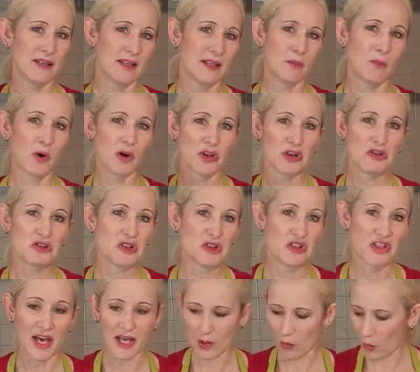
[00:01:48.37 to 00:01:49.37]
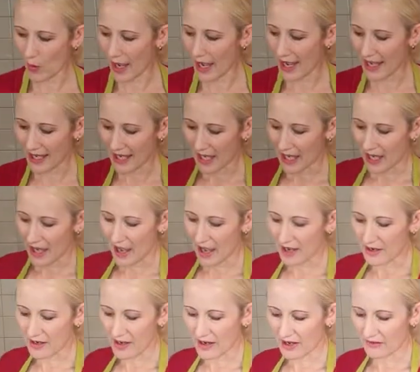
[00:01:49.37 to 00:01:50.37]
want to do that away
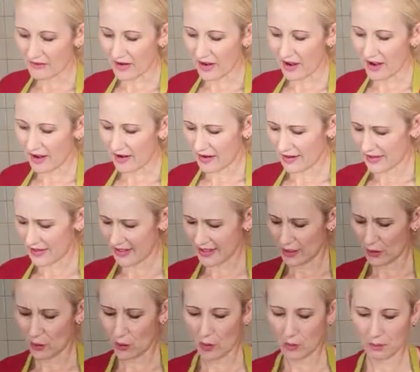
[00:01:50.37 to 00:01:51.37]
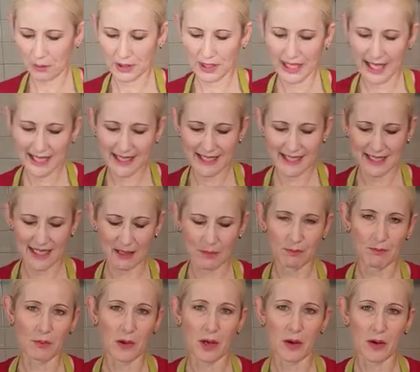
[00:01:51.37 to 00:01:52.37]
and go for either your plastic
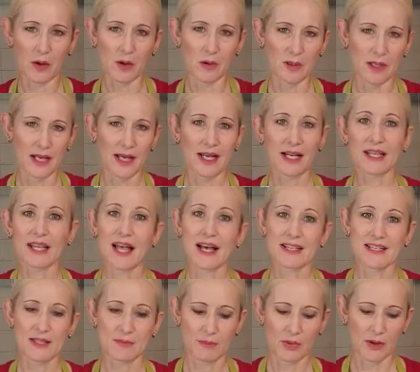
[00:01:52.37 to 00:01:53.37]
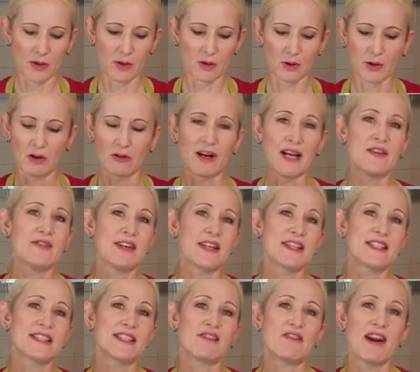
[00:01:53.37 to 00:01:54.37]
bowl, glass bowl, or even a
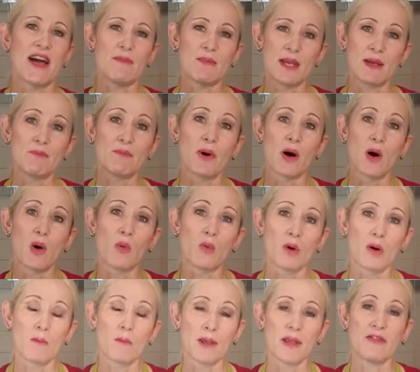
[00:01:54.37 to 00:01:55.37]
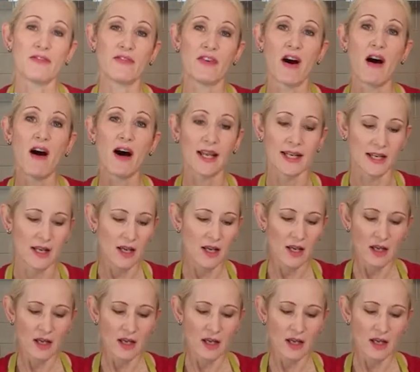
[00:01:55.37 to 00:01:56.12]
ceramic bowl will be fine.